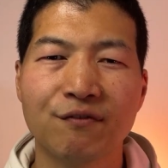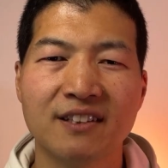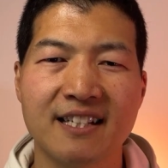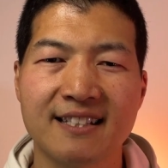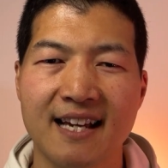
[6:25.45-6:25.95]

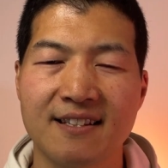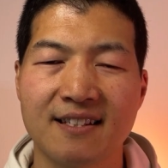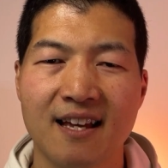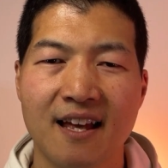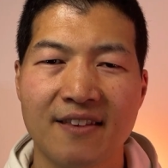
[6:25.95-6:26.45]
often a
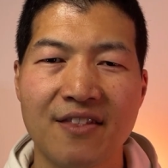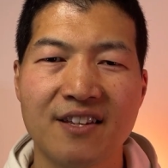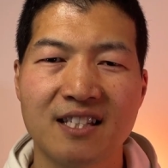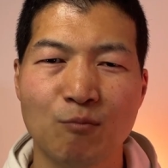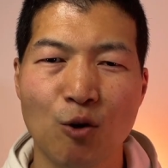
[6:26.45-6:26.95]
sense that
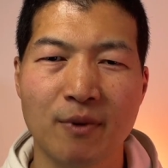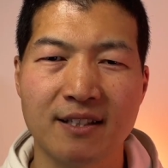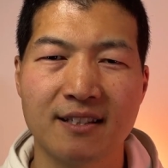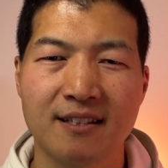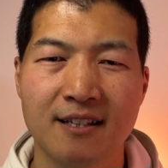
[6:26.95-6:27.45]
these
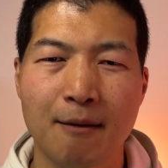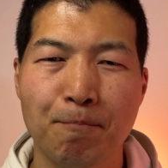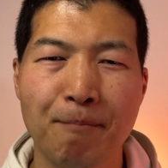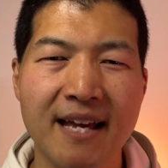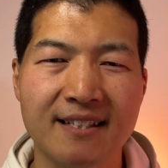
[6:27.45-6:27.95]
moments
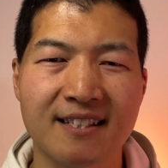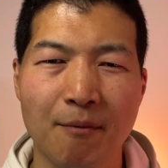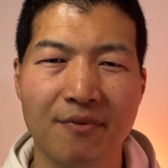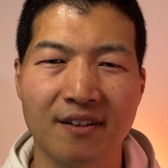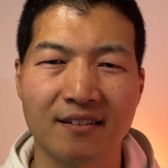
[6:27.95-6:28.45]
meant
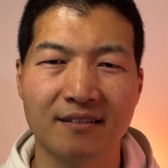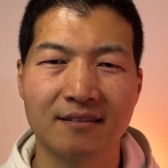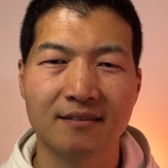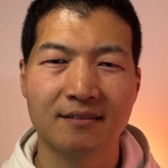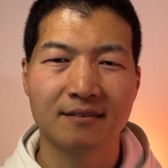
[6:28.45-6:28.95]
something,
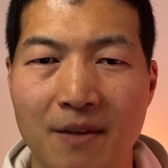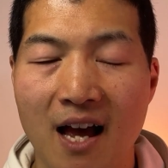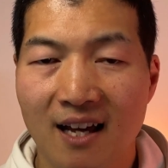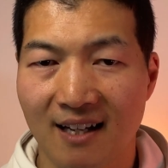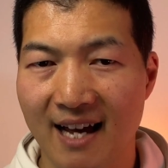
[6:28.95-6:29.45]

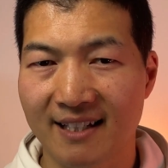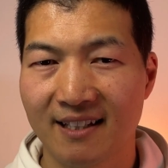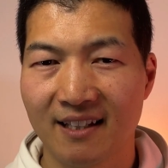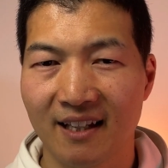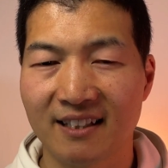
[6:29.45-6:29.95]

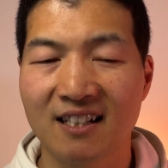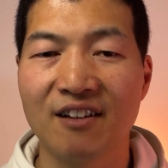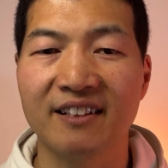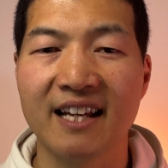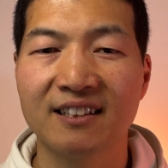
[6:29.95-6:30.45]
like it's
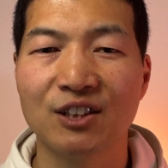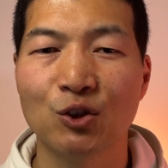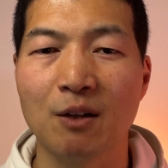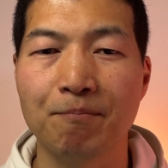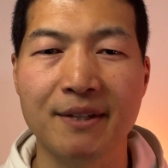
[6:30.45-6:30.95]
connected
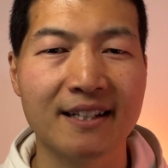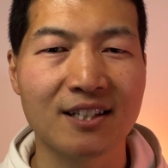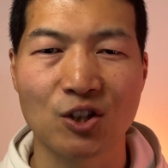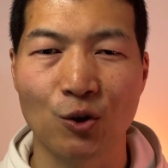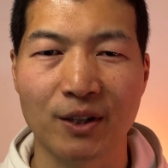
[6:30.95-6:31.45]
to a bigger
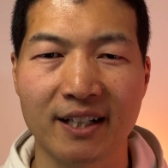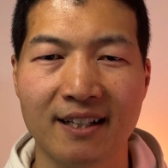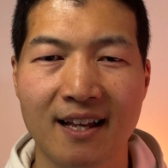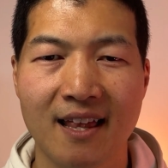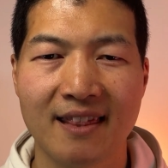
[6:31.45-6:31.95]

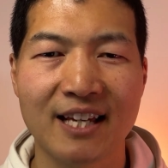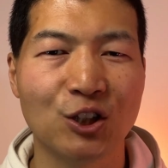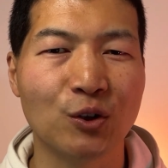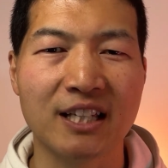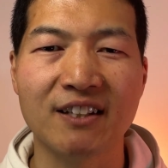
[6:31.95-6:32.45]
story that you
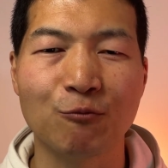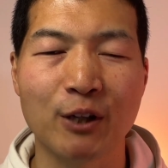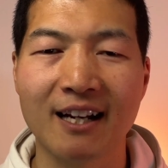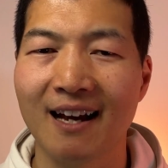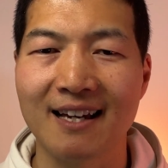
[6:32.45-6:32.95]
don't even
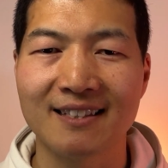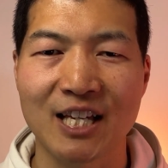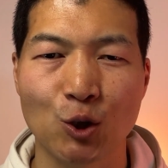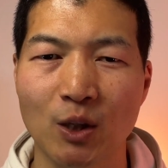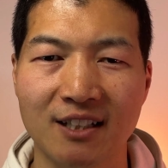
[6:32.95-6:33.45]
realize
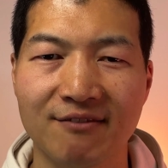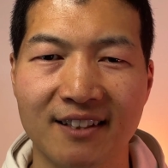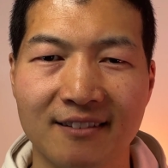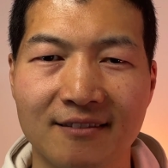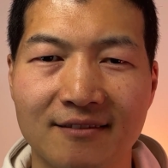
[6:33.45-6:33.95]
that you are
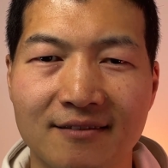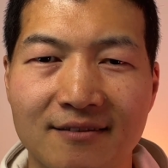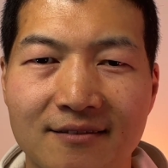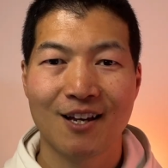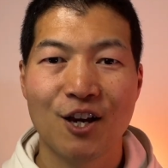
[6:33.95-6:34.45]
living.
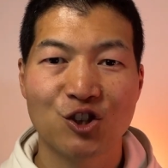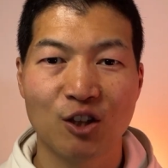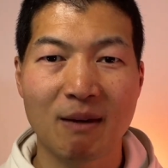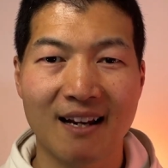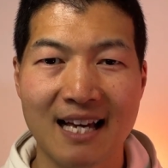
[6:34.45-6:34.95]

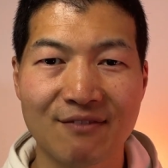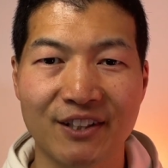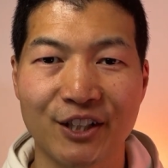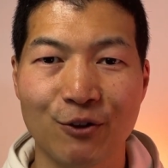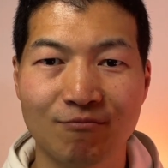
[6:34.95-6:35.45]
So in my last
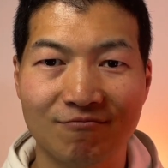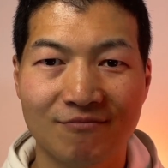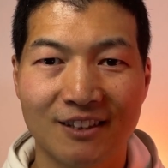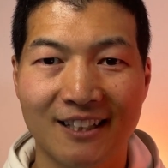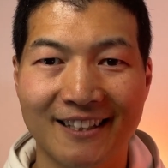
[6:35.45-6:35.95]
video,
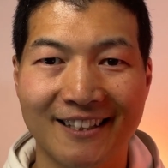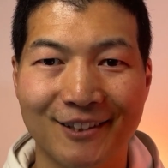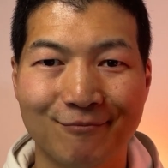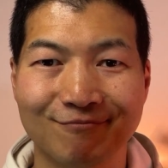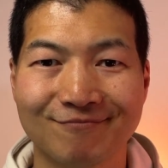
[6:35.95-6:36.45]
click here,